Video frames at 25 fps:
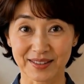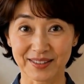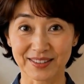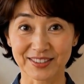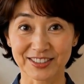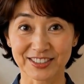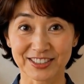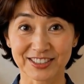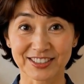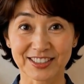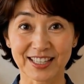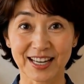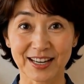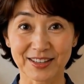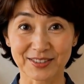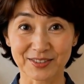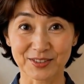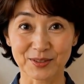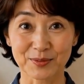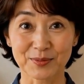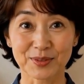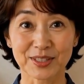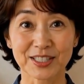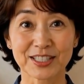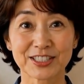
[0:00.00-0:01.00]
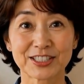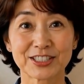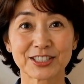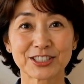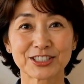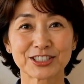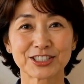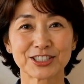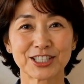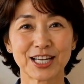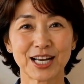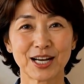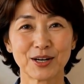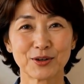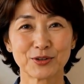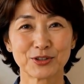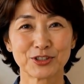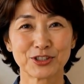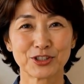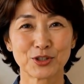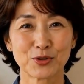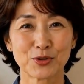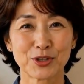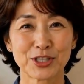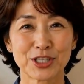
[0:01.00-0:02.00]
Set the pieces down
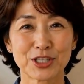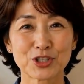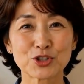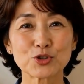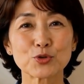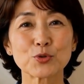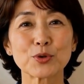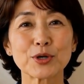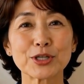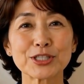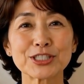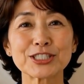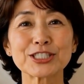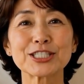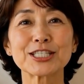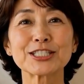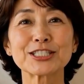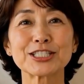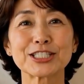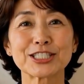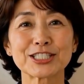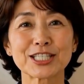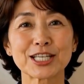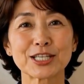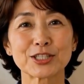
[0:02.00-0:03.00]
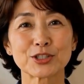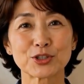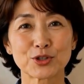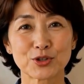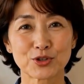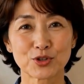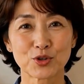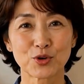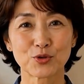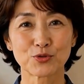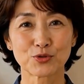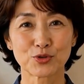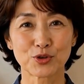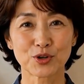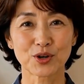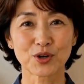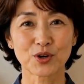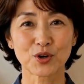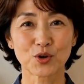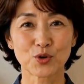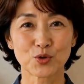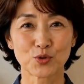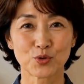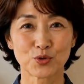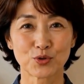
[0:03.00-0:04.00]
so each one sits centered over a
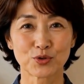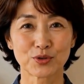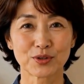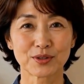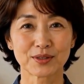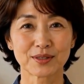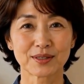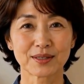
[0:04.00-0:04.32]
hole.